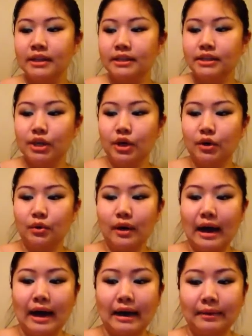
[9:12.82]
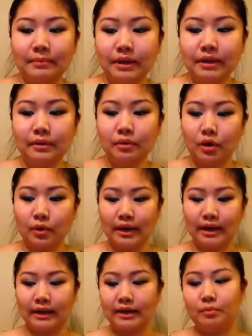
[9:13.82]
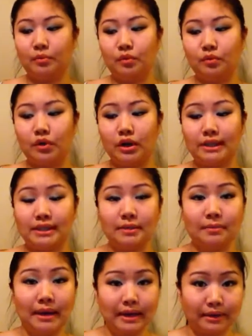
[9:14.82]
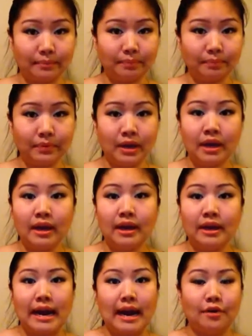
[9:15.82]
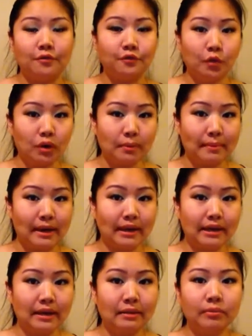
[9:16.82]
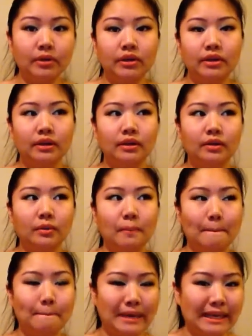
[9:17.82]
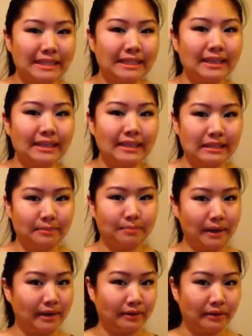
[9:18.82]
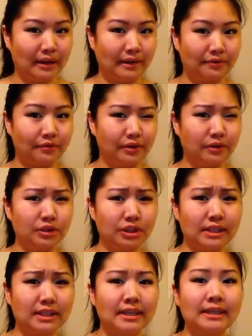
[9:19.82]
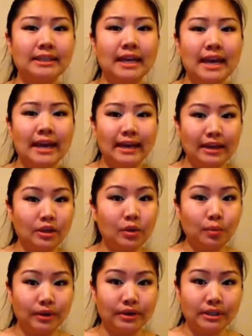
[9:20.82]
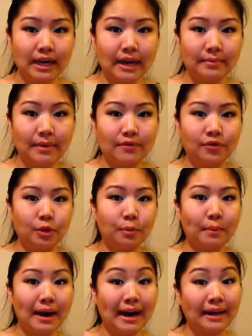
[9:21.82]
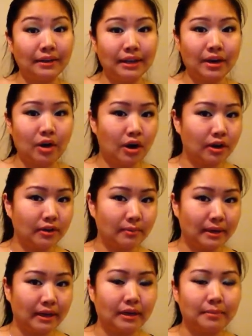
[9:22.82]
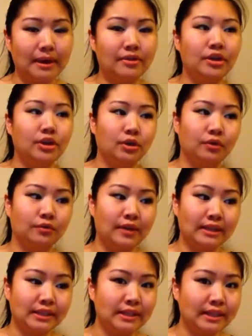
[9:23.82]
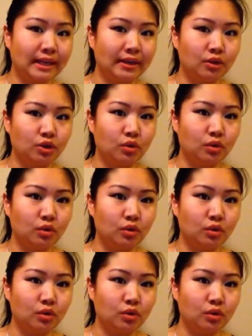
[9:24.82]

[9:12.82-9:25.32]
So I'm gonna go ahead and move on to makeup. Now for makeup, basic is better, I feel, just because in the wintertime, if you're piling on the makeup and then your face is getting